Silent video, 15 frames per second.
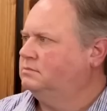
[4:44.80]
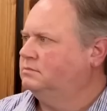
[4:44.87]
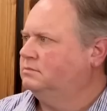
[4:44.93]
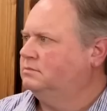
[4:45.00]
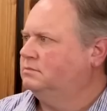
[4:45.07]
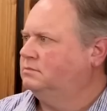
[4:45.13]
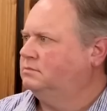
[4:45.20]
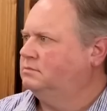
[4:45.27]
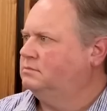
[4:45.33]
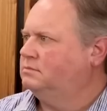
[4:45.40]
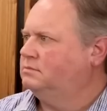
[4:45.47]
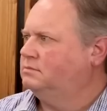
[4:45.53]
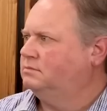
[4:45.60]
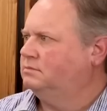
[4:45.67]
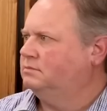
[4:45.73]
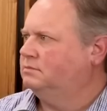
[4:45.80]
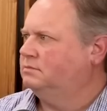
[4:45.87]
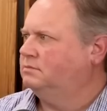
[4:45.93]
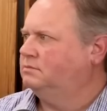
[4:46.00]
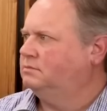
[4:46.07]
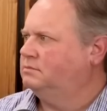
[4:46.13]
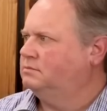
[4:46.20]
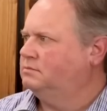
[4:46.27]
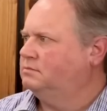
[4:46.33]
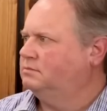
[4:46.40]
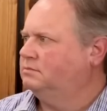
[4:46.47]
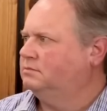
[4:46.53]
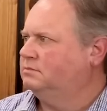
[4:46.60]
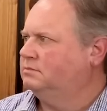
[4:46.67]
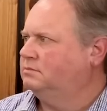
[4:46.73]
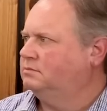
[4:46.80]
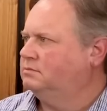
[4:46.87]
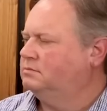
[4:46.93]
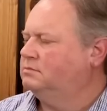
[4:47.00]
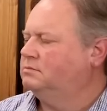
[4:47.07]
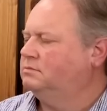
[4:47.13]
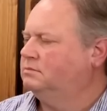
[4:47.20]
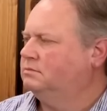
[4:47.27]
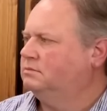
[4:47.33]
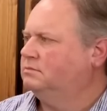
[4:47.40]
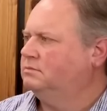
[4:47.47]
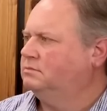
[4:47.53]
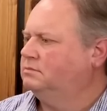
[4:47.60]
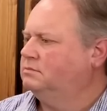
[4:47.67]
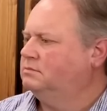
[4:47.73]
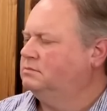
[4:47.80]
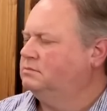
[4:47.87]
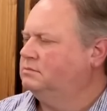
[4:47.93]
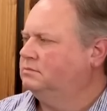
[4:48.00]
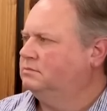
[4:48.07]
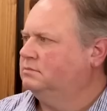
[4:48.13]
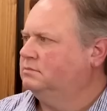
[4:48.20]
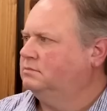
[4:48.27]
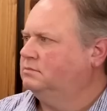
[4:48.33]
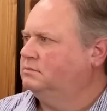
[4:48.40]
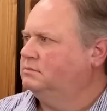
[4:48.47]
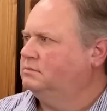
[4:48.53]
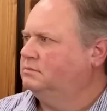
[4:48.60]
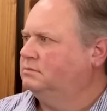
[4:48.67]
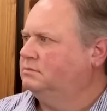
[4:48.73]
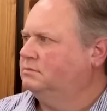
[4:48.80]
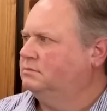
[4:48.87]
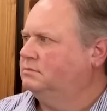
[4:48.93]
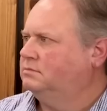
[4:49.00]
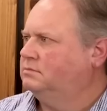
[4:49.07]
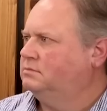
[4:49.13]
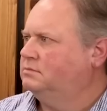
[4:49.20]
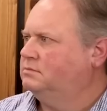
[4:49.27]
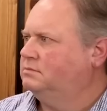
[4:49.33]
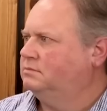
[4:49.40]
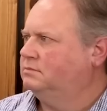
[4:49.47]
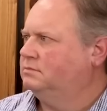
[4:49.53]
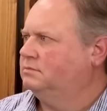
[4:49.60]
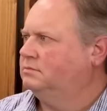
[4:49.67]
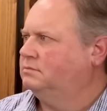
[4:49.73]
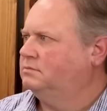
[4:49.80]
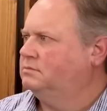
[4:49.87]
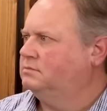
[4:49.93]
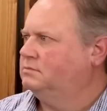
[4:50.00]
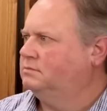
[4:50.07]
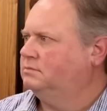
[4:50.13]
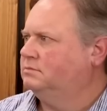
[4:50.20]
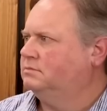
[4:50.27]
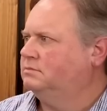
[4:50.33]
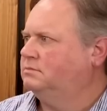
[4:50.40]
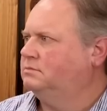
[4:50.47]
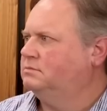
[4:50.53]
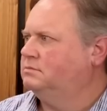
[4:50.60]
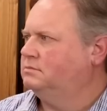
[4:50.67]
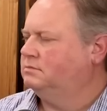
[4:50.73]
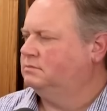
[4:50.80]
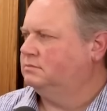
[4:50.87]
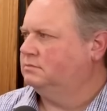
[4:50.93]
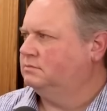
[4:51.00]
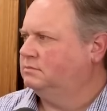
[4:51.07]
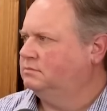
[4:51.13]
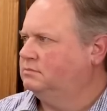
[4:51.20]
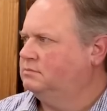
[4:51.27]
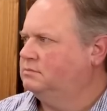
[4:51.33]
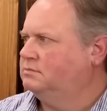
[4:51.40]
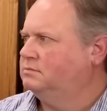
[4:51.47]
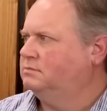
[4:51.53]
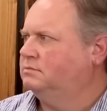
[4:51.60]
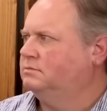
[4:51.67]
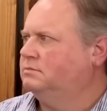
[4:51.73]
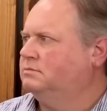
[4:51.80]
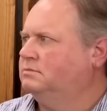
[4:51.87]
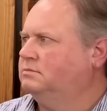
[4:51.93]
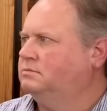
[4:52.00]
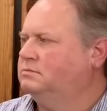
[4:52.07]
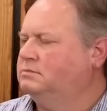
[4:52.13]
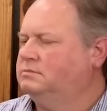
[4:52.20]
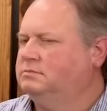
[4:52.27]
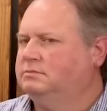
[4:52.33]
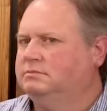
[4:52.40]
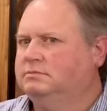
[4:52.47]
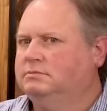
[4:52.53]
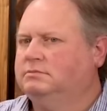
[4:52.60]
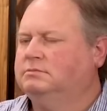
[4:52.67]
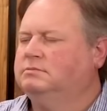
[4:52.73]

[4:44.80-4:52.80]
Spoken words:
(not speaking)